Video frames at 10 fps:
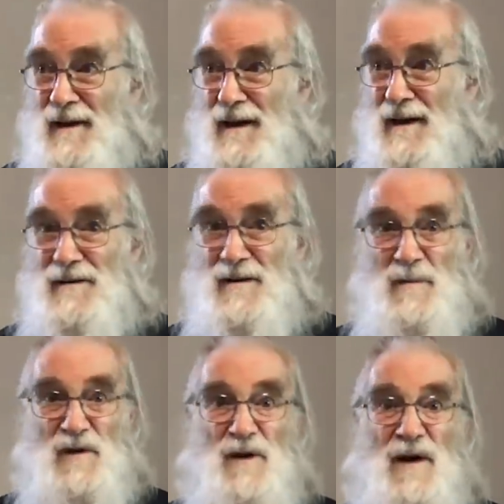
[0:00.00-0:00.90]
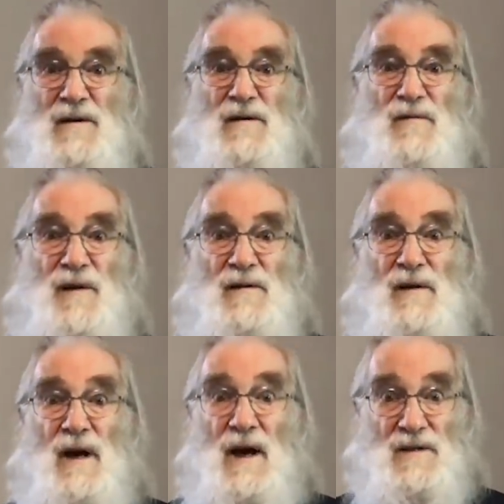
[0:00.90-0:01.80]
to be trying to defend
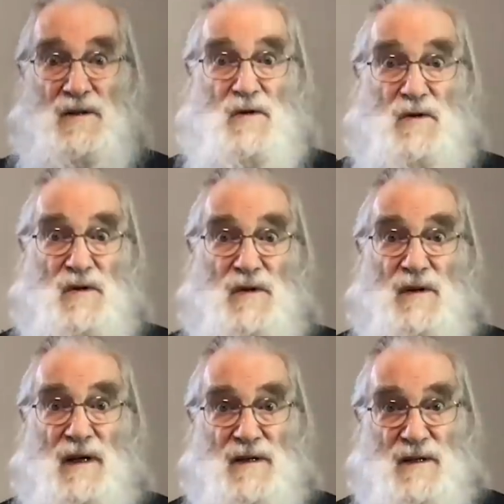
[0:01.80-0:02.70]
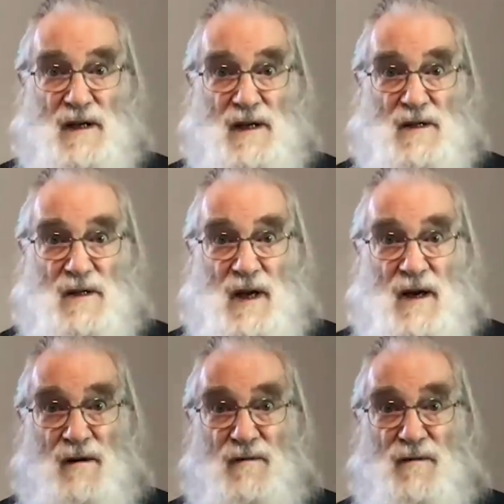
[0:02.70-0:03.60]
the Constitution of the United States
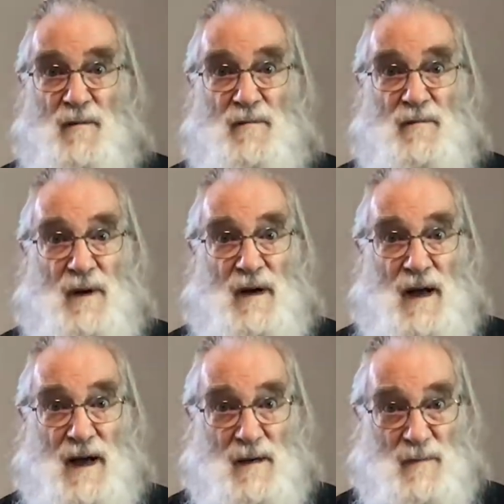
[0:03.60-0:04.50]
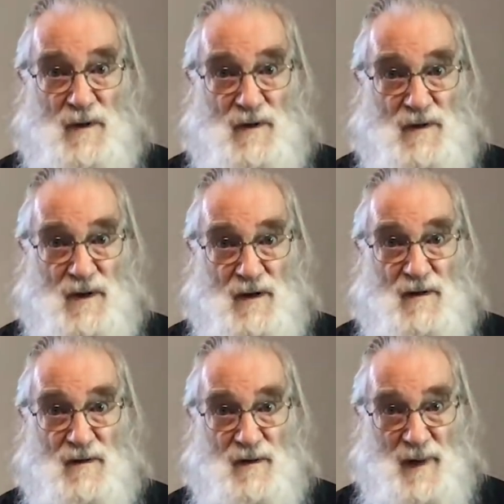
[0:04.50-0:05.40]
from enemies
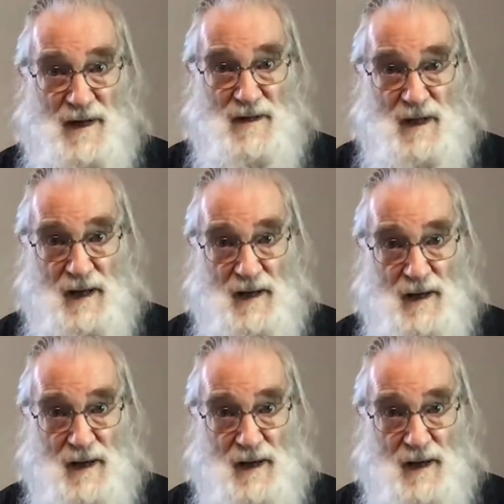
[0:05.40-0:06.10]
domestic,